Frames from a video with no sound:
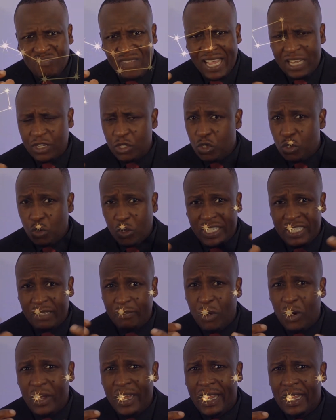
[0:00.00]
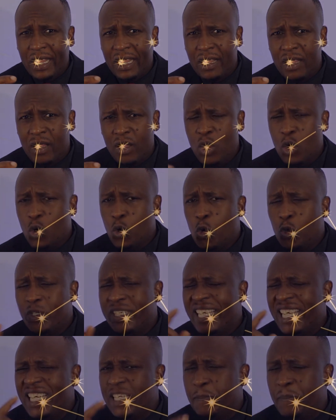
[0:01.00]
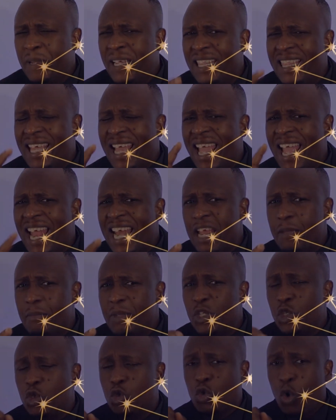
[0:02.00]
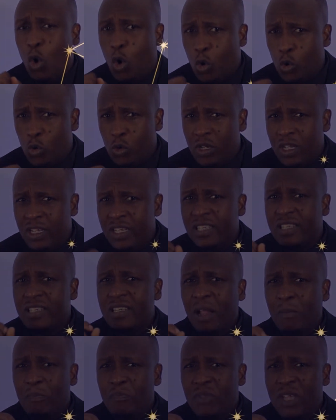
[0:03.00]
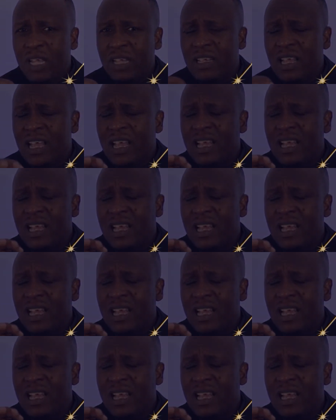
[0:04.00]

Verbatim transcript: and so demonic? Could it be the enemy stole something